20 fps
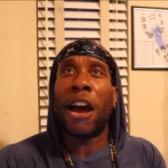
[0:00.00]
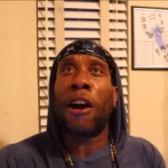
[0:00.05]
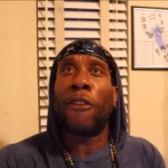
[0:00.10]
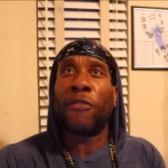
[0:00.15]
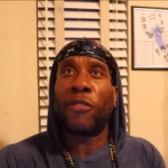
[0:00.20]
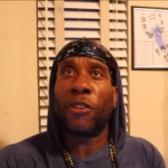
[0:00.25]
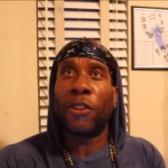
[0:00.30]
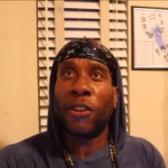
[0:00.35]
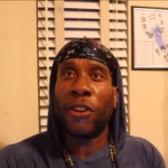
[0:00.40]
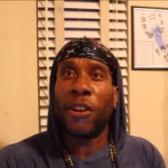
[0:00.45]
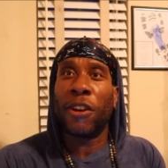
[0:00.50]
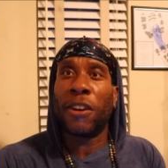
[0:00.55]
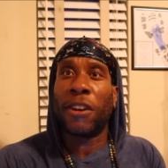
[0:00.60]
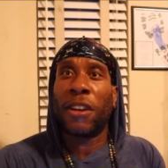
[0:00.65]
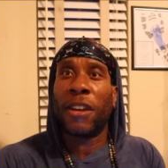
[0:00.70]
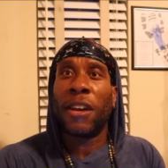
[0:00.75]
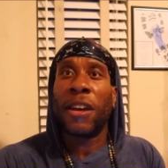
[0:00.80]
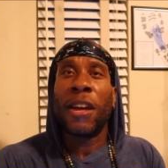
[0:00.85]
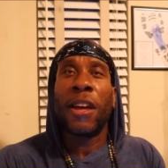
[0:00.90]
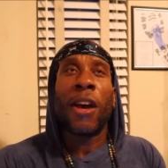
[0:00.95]
off the
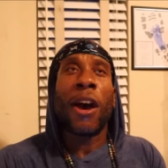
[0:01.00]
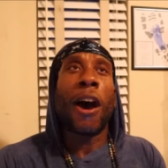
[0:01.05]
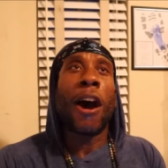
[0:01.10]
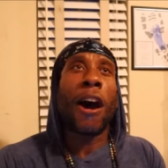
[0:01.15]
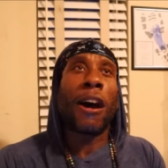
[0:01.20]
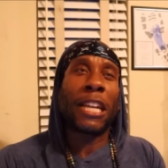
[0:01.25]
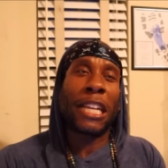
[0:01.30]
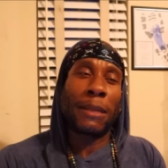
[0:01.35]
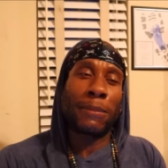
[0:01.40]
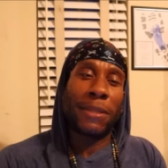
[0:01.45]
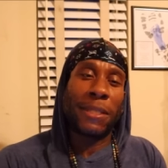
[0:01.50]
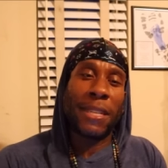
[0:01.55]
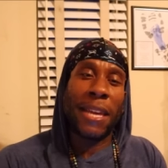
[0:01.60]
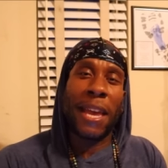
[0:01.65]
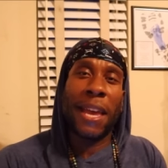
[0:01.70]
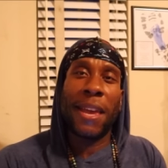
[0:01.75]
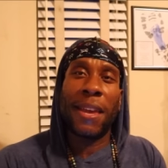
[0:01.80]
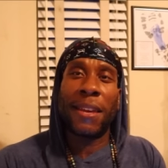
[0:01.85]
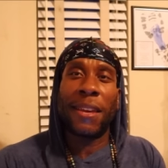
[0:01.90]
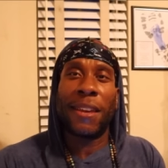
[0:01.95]
hook. All I'm
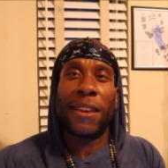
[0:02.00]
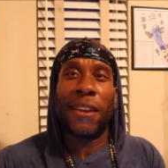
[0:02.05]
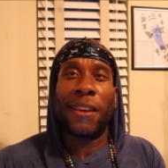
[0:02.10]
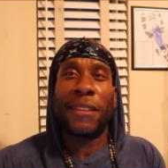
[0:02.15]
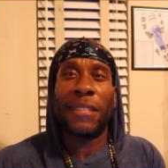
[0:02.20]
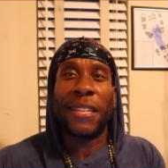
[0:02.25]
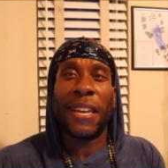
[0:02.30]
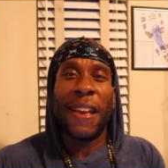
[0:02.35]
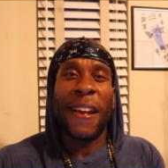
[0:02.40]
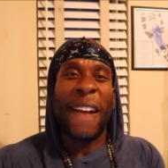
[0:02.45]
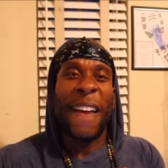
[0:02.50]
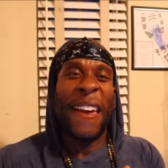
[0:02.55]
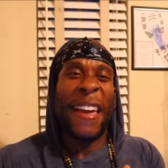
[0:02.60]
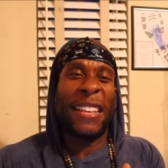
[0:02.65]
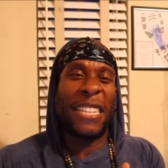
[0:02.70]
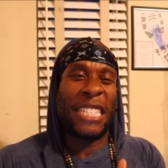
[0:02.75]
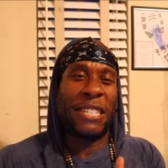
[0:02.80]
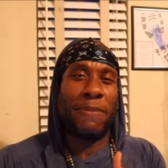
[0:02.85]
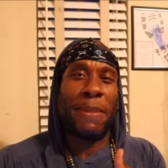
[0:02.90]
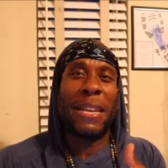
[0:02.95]
saying is it
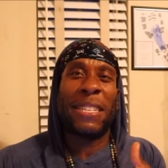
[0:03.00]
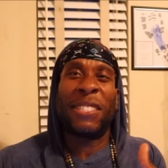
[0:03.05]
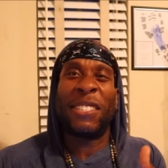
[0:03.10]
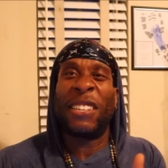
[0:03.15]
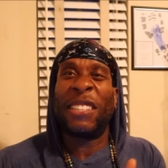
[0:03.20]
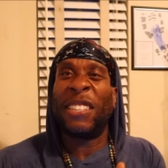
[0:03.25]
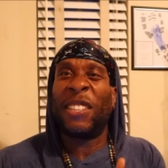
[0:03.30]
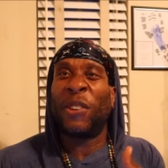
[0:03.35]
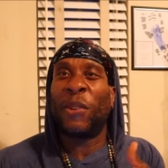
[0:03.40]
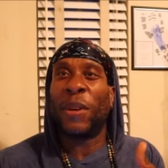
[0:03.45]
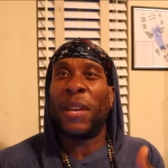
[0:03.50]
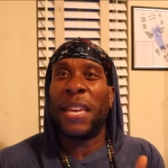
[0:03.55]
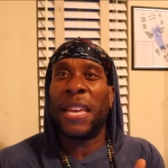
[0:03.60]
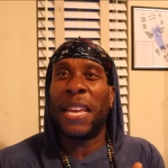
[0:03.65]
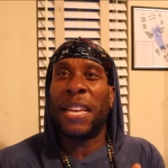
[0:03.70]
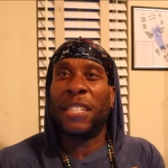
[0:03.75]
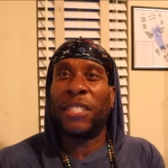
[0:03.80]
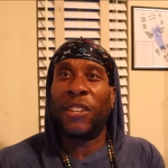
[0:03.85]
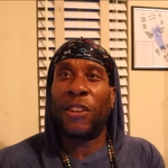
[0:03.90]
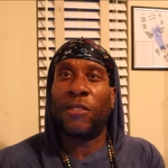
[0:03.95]
just makes it a little
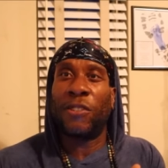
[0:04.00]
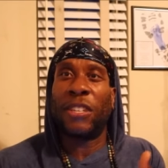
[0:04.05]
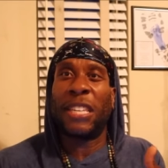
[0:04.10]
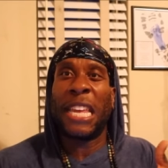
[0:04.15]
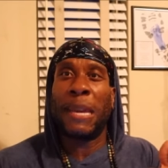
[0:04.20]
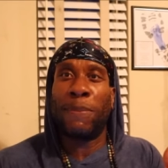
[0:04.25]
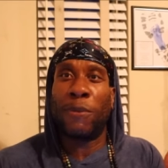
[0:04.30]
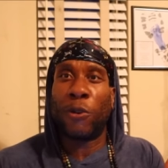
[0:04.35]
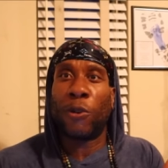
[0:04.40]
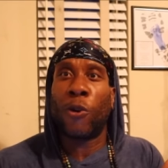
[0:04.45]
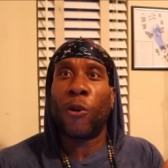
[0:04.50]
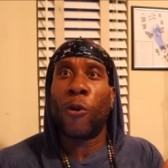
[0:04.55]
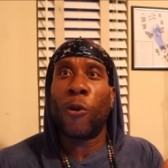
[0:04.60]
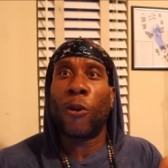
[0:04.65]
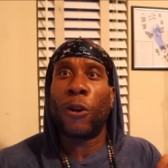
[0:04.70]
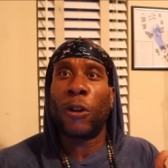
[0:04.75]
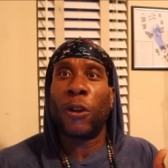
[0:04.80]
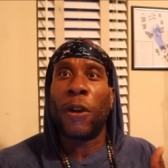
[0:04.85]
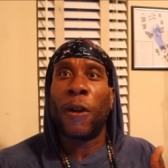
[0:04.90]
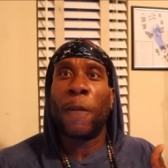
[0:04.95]
easier to keep your
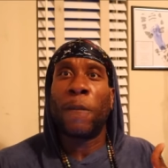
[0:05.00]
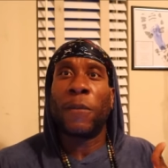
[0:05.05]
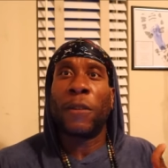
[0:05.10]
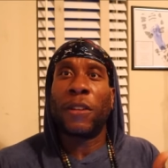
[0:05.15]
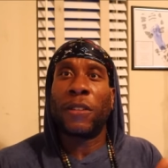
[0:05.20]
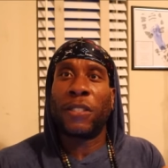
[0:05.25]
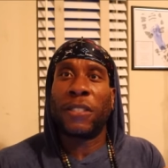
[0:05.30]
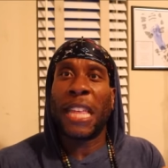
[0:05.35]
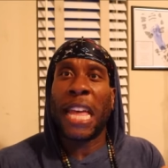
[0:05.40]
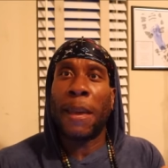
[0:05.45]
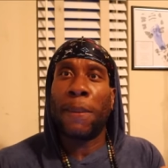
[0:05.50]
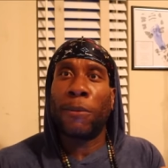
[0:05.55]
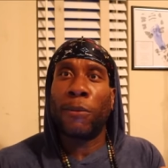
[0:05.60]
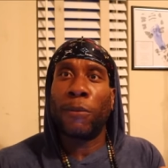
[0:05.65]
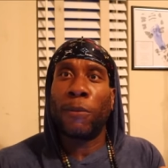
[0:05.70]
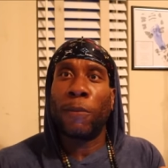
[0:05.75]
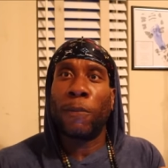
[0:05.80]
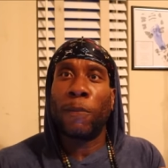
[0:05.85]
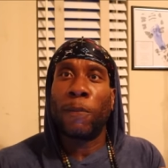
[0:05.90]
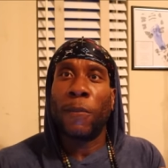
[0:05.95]
core
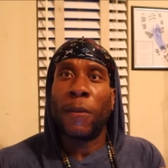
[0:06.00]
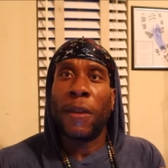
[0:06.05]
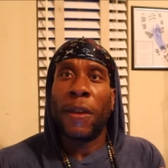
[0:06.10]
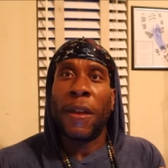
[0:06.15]
stable.